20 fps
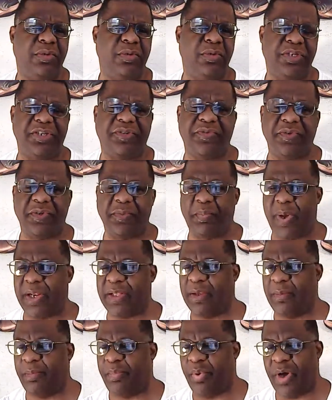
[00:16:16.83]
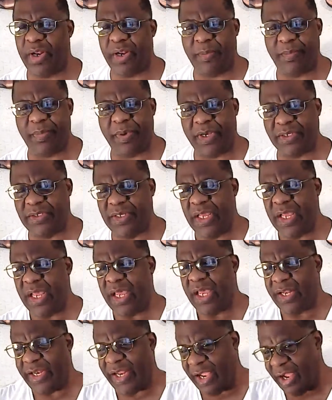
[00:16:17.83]
disrespect the product because
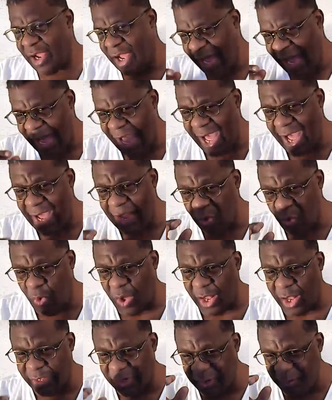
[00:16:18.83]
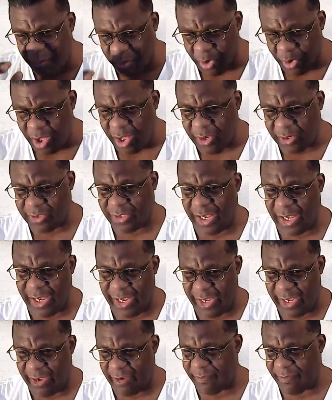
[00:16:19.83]
they're a high quality product I
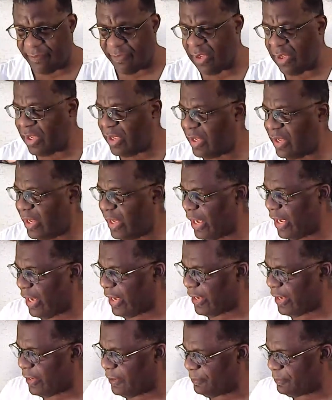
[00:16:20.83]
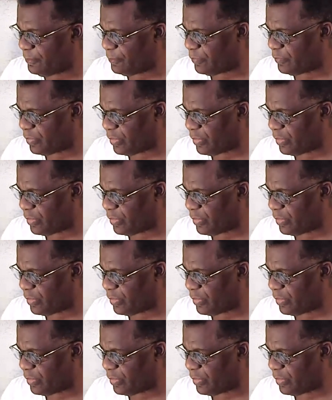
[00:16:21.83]
have. And